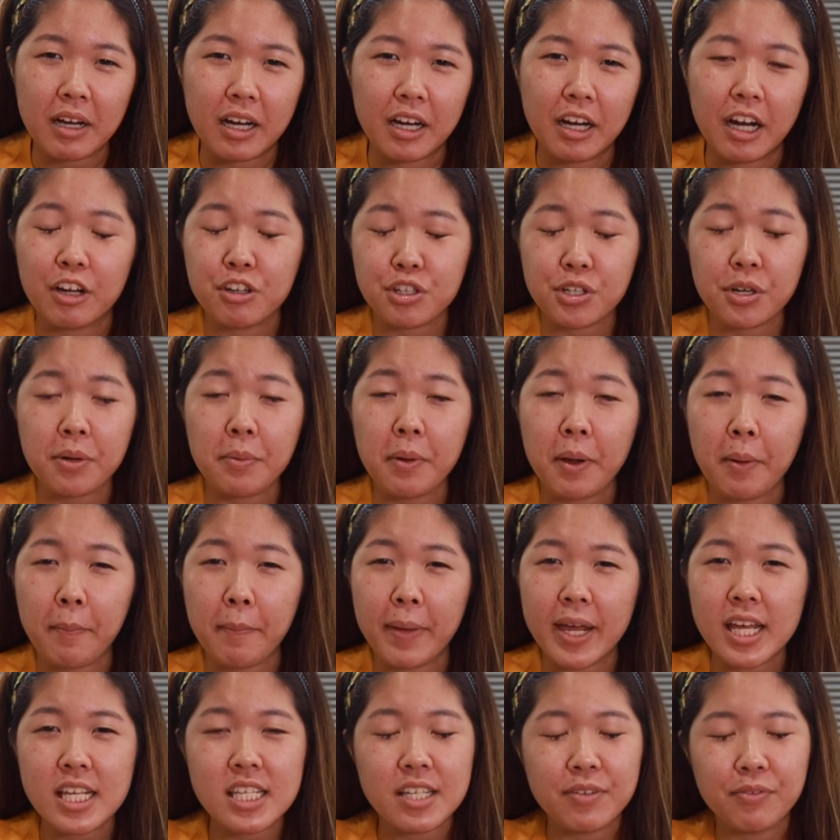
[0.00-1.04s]
I'll try my
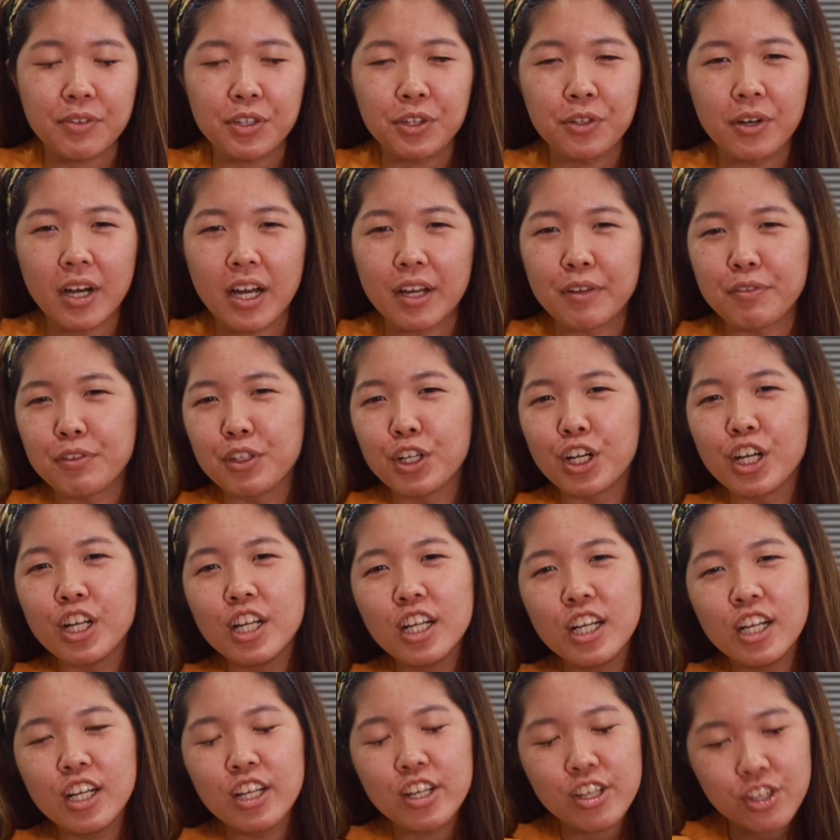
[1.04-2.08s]
best even though I've not